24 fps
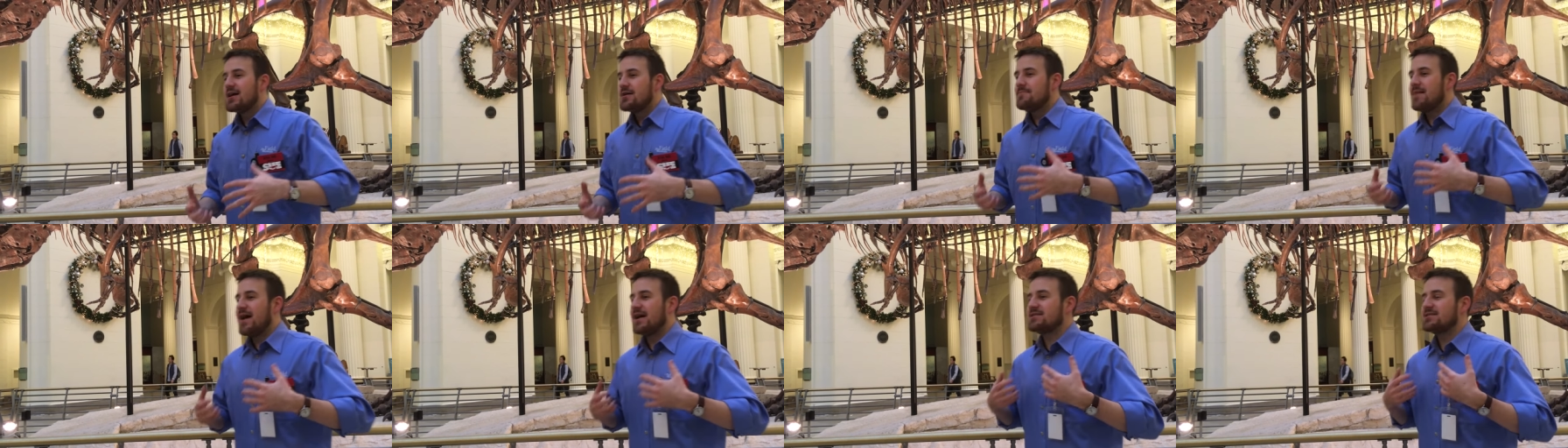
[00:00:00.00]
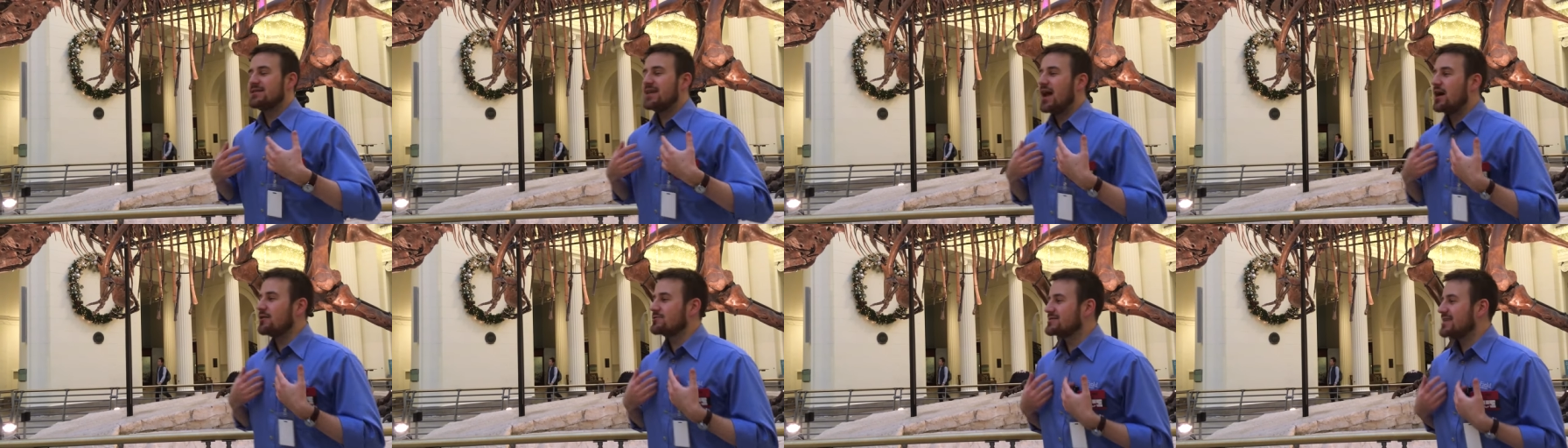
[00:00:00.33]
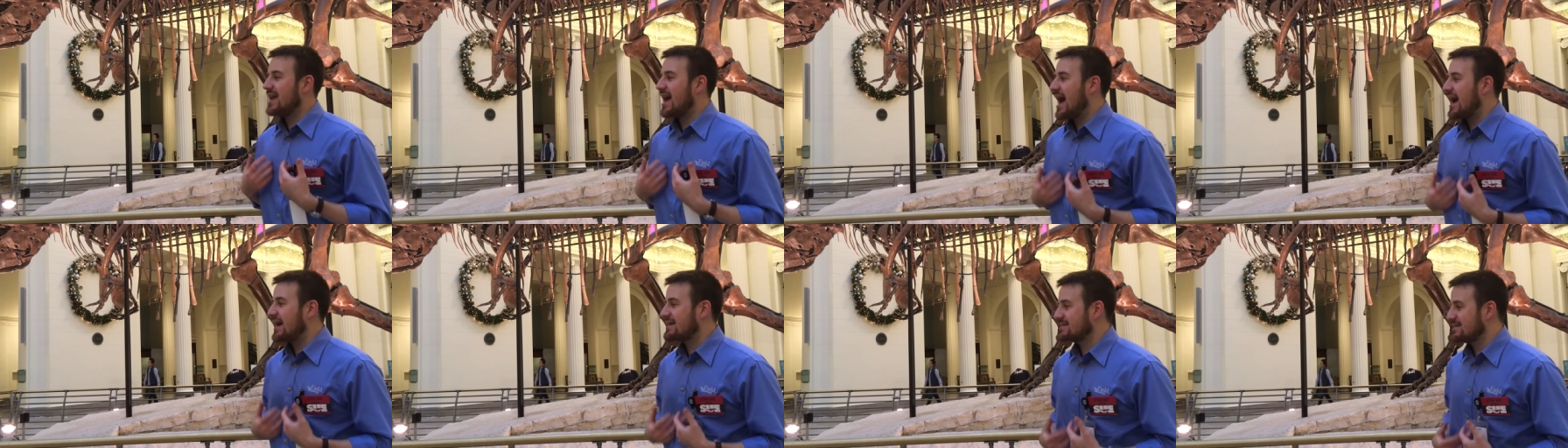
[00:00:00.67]
Imagine how
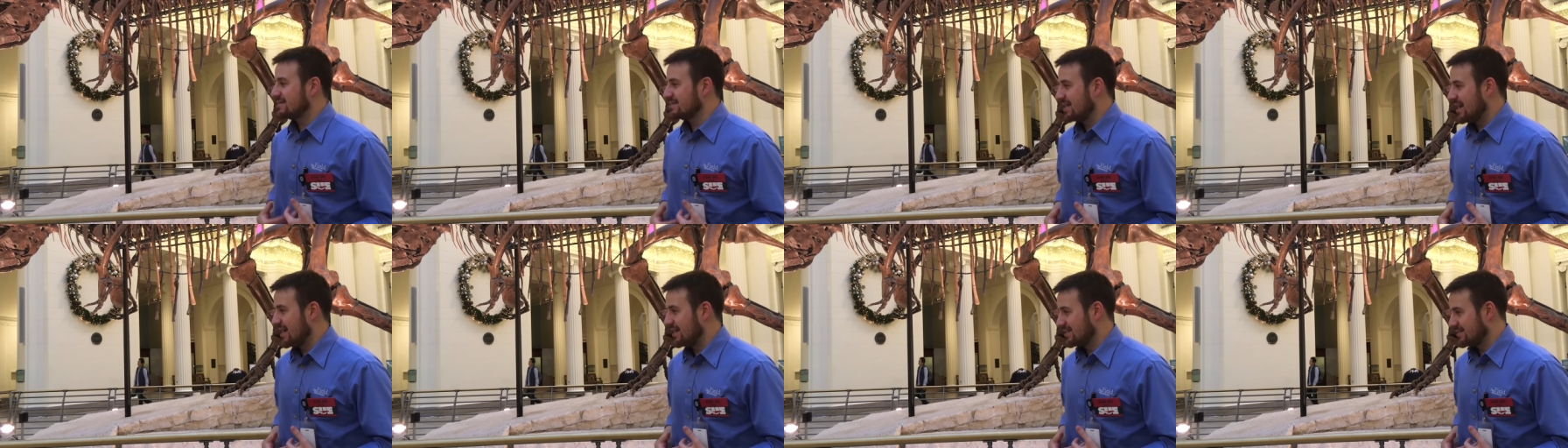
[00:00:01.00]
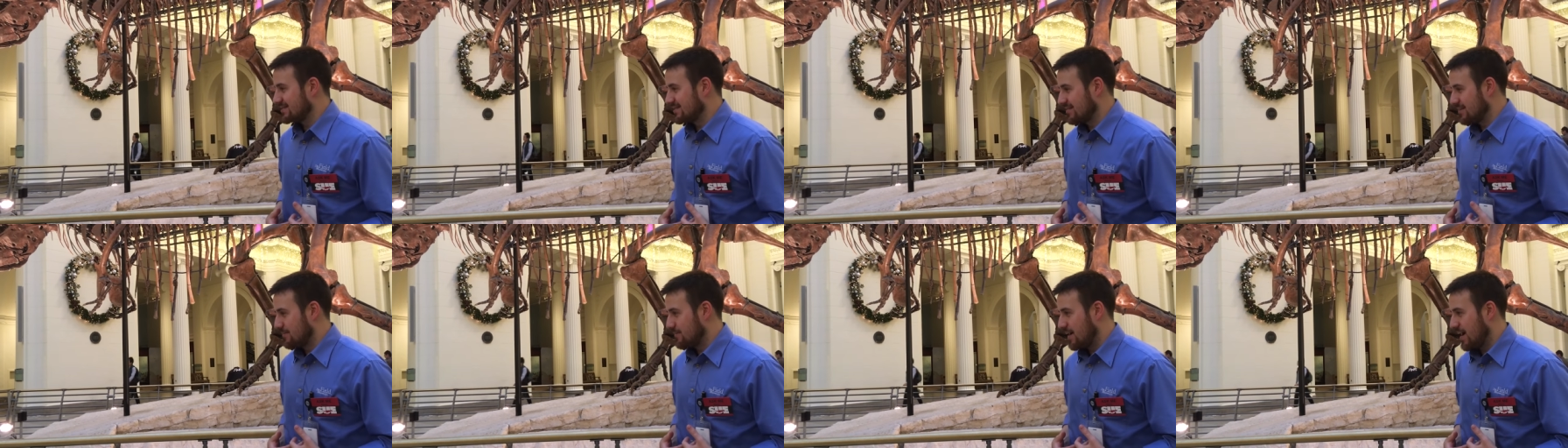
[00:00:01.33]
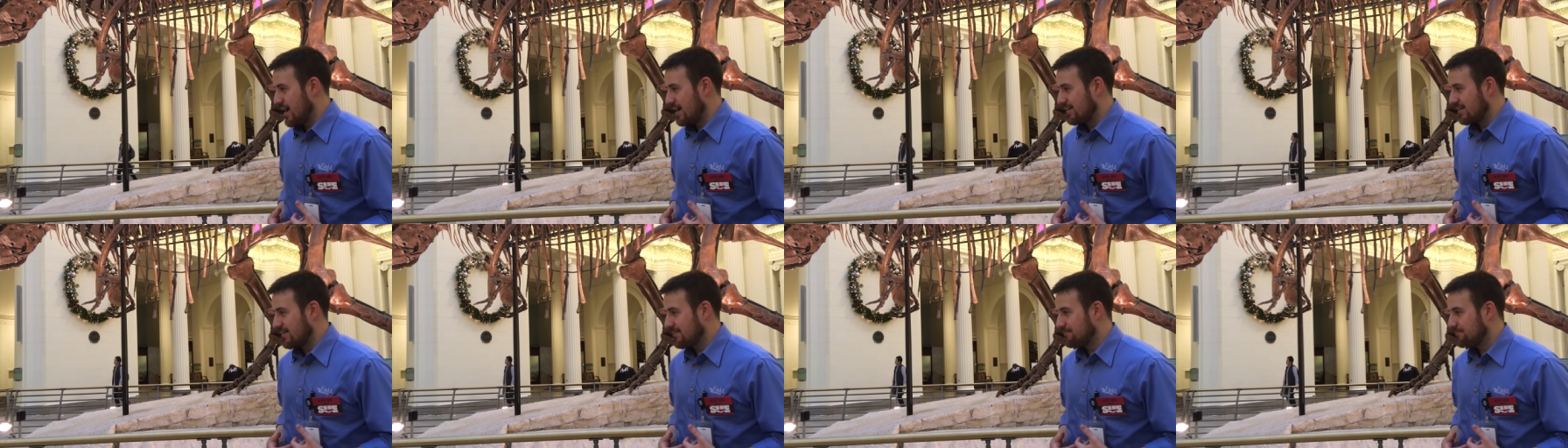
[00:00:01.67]
taxing that is on the
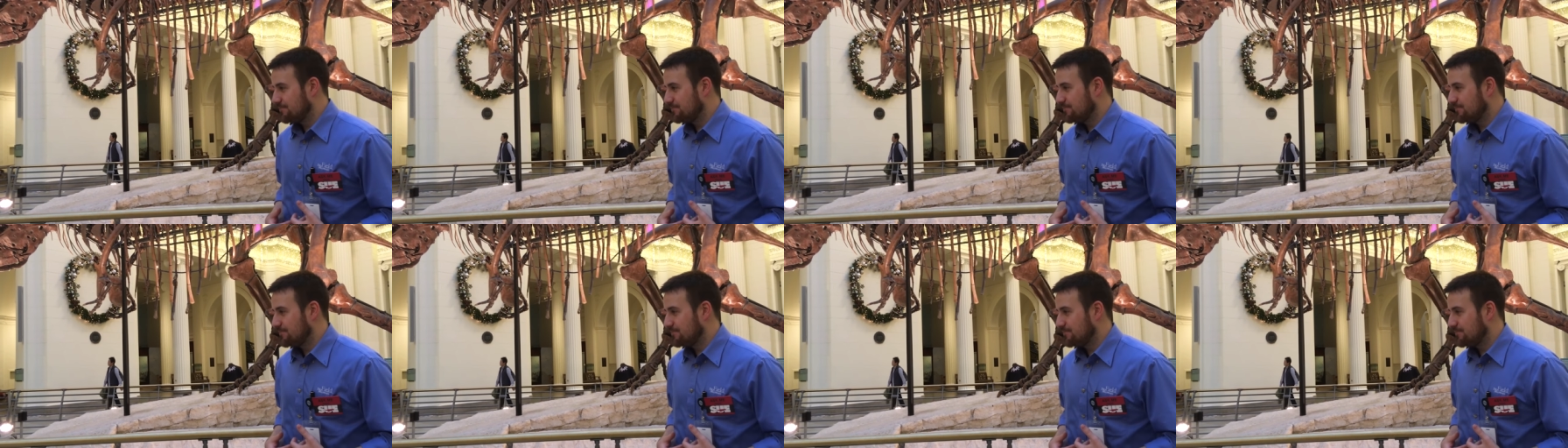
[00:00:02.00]
body,